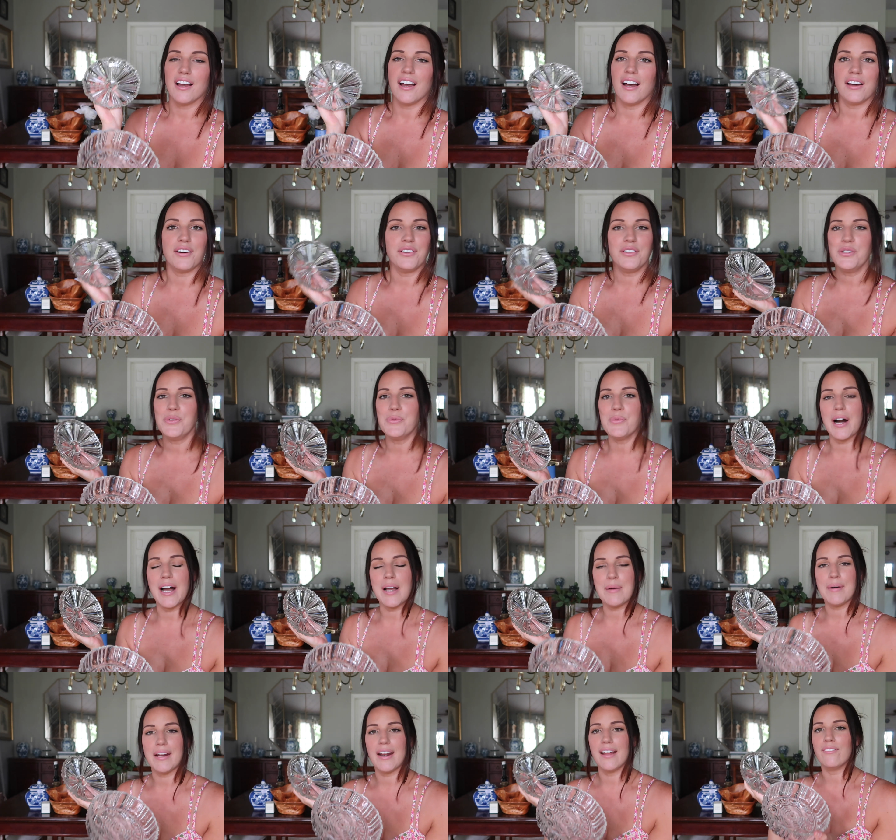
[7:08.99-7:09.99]
I don't know
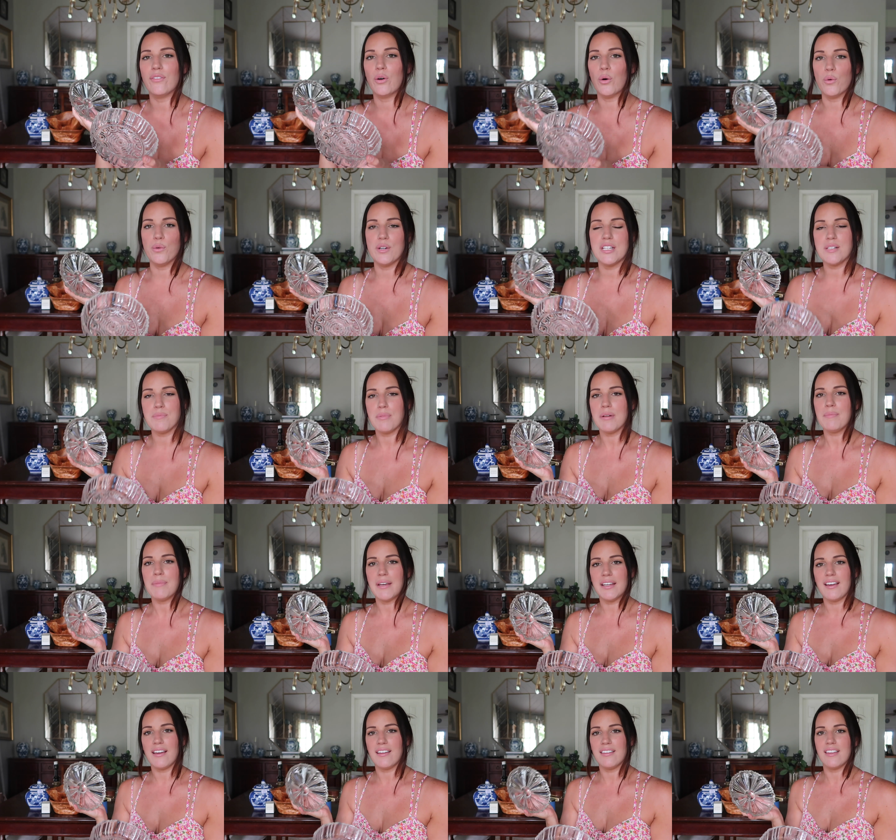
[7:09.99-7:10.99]
why, but I've always been
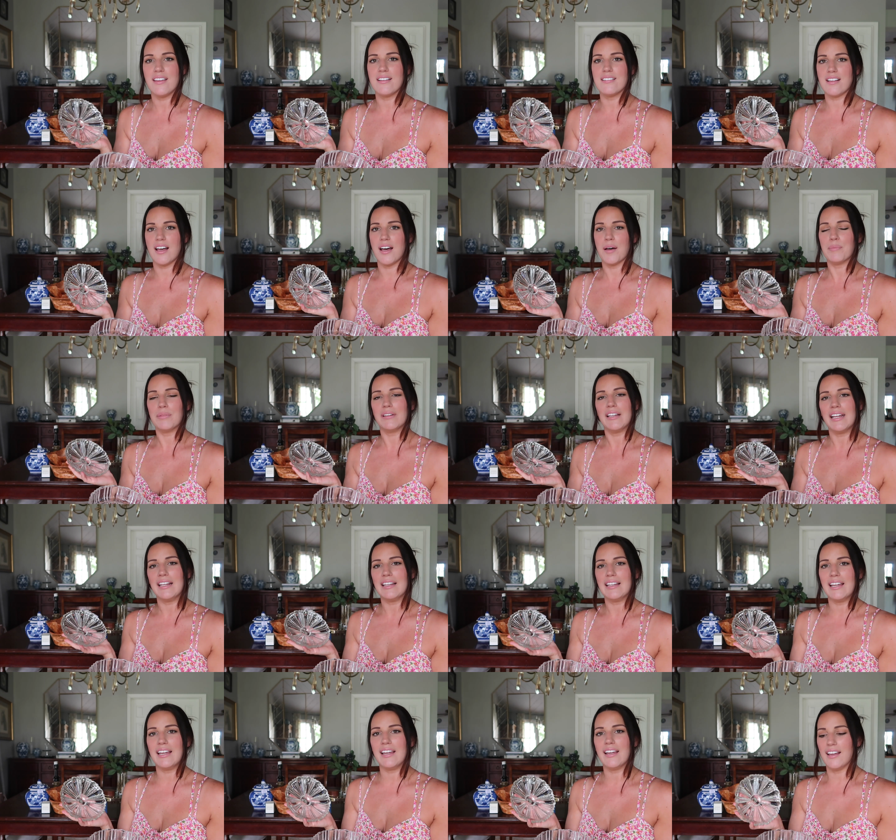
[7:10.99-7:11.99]
picking these up
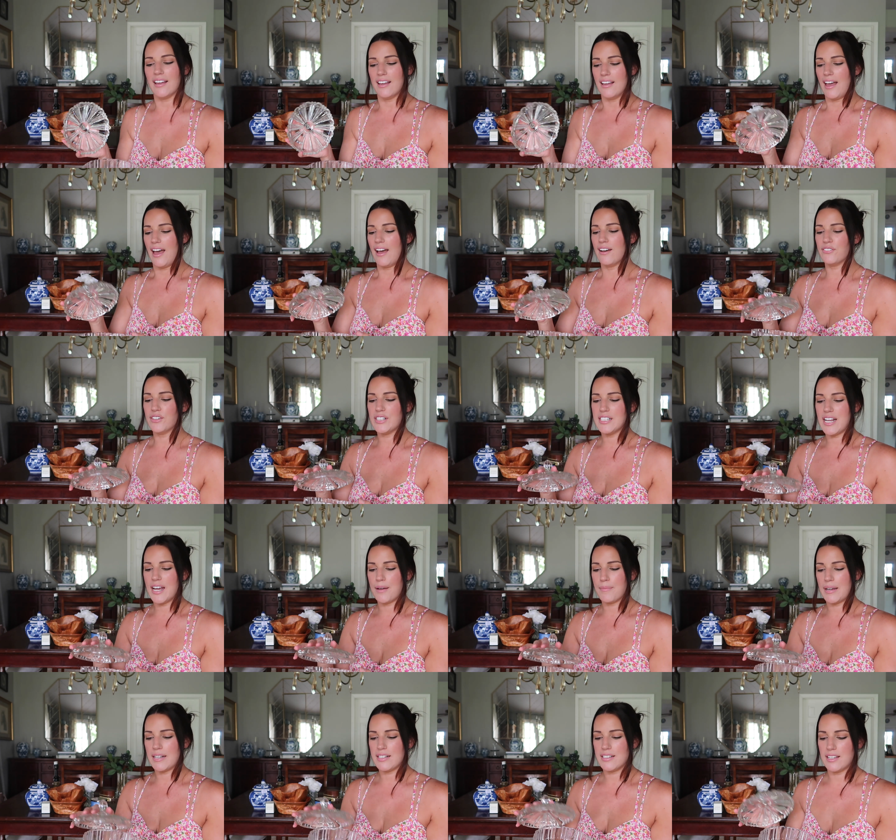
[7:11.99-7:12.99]
lately. Every
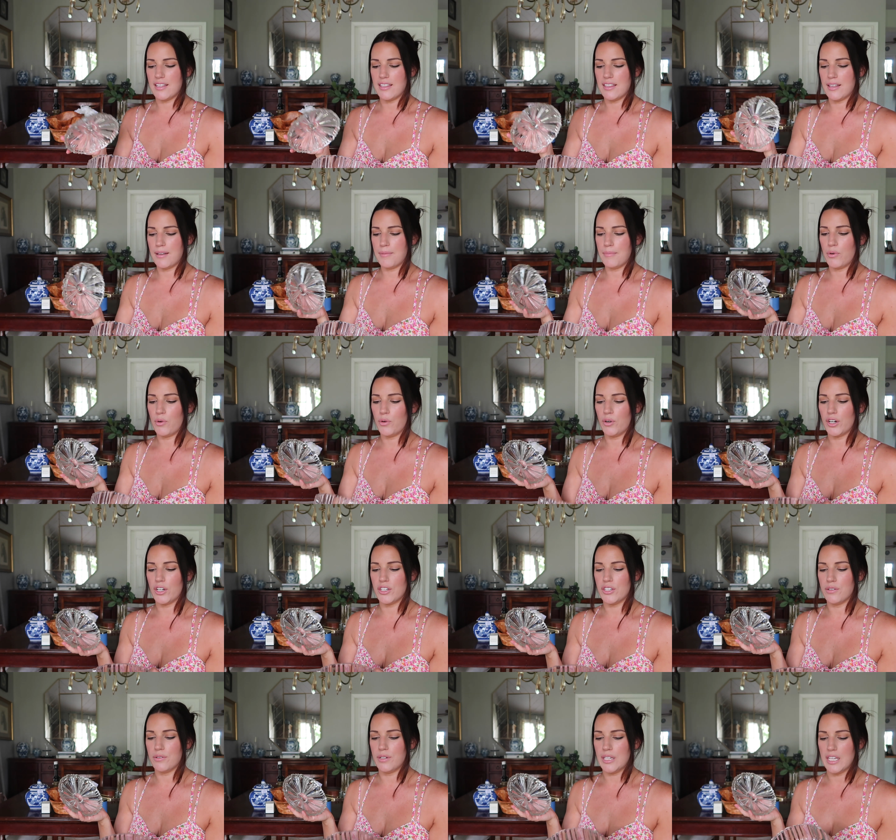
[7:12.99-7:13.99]
time I see them or a
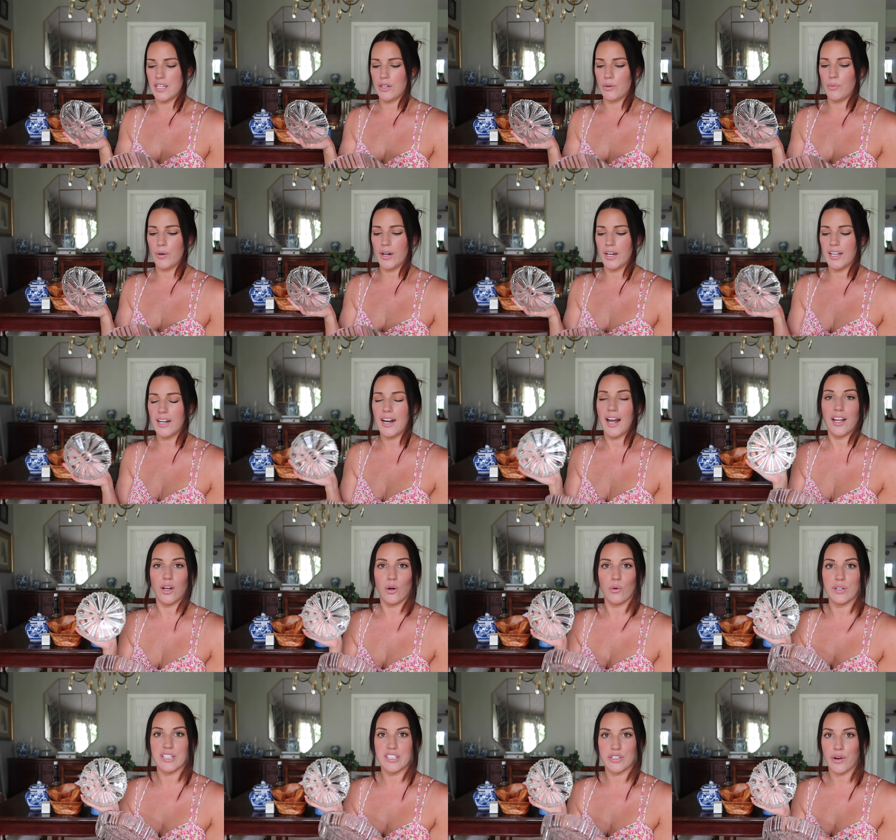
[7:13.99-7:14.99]
unique one, I
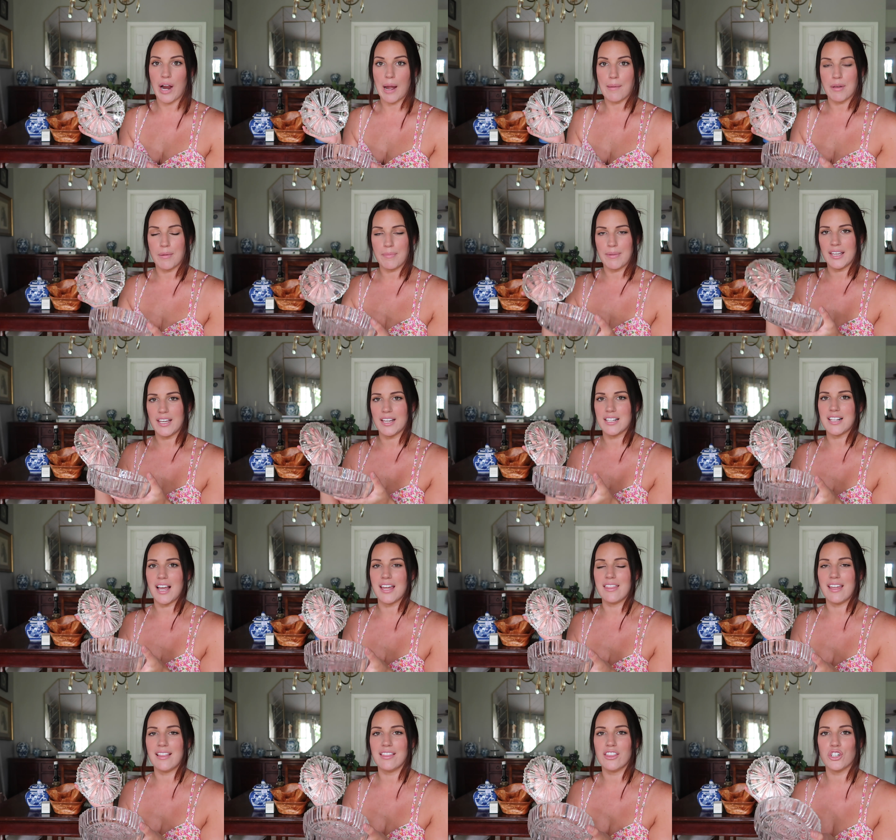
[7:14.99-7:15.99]
always grab it because I
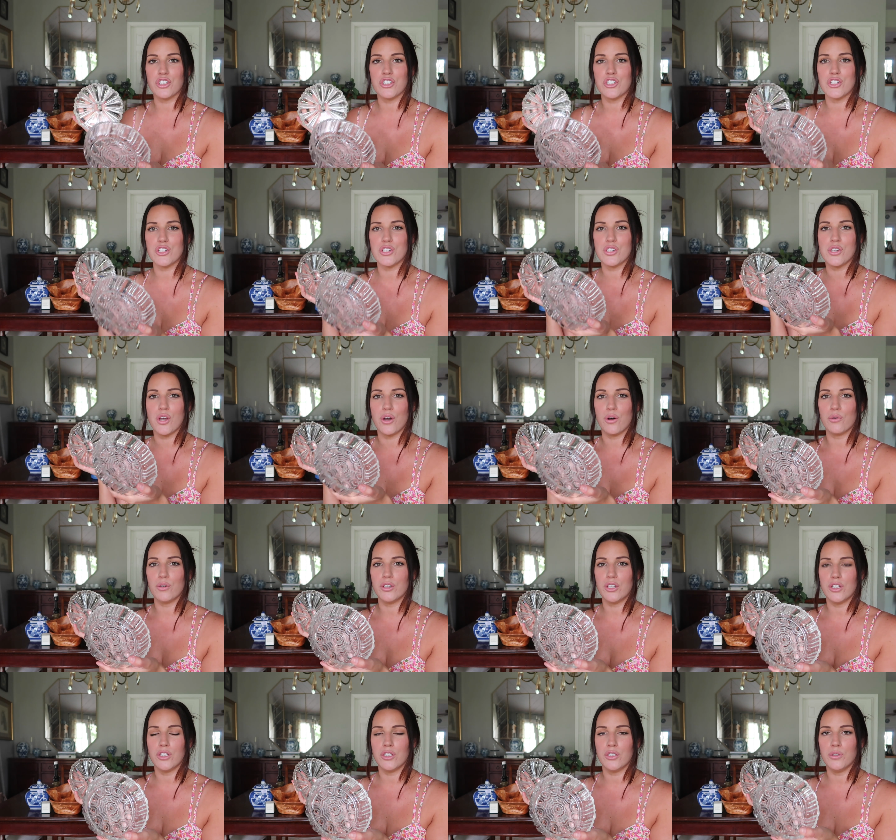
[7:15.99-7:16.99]
think they're just so
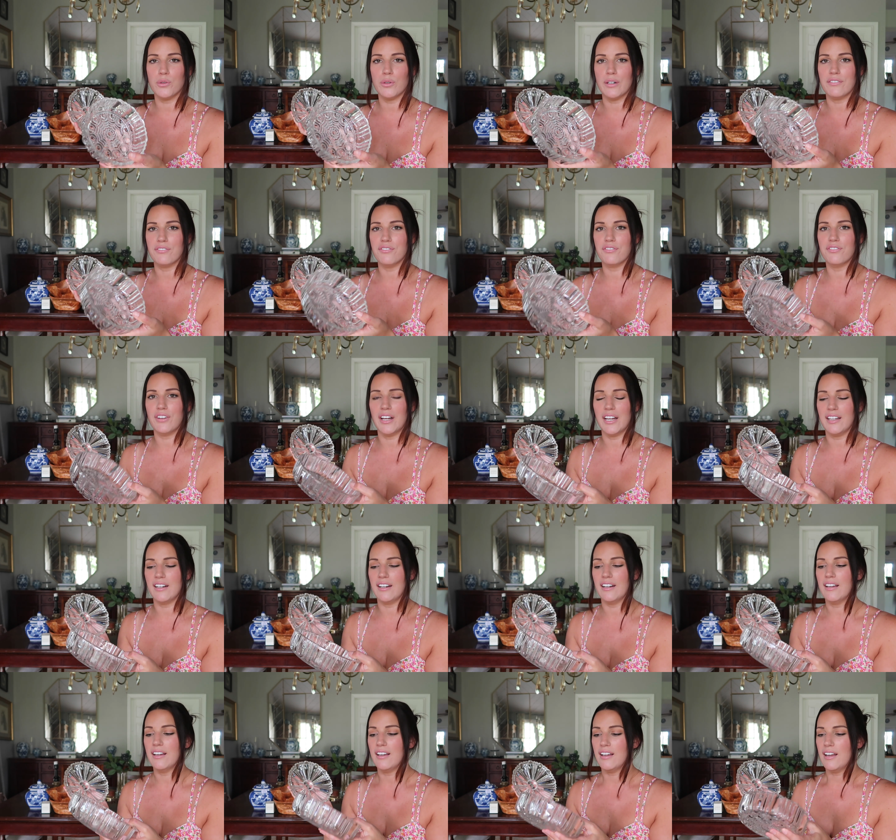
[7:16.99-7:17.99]
cute and
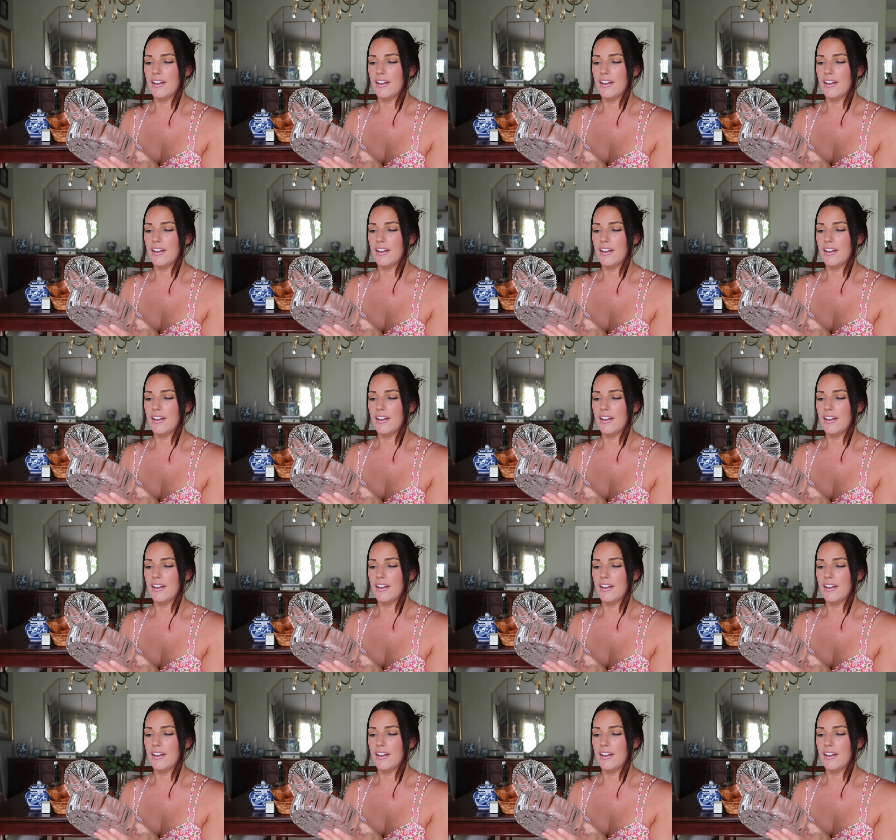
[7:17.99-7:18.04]
fun.